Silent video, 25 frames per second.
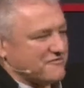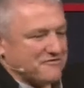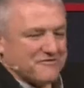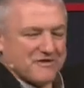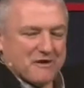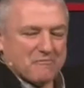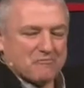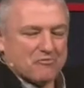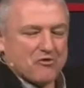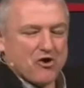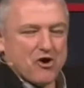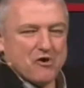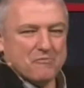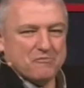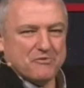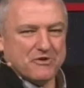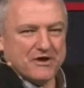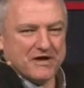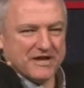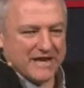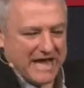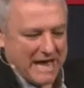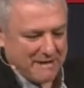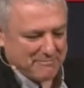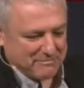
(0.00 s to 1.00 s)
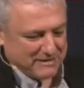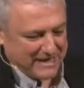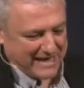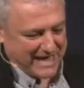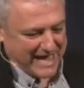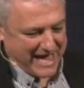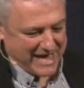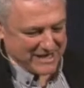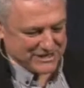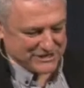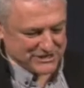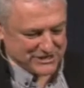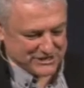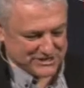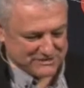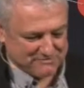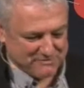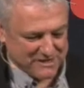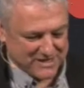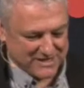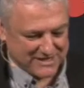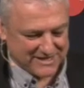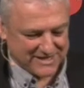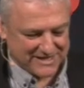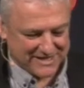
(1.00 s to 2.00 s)
of appropriate applications.
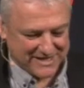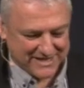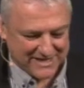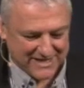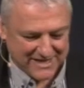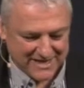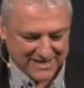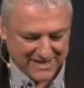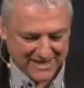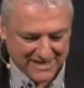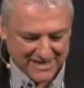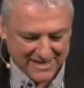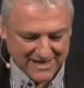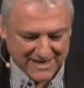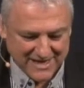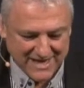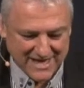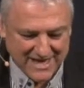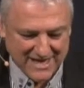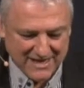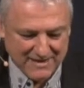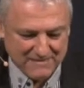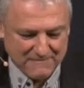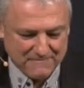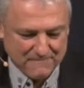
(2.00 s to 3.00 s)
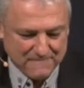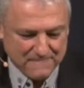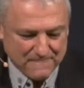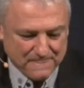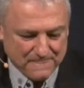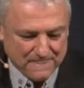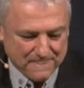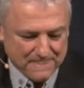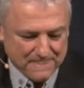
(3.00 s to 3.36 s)
But, um,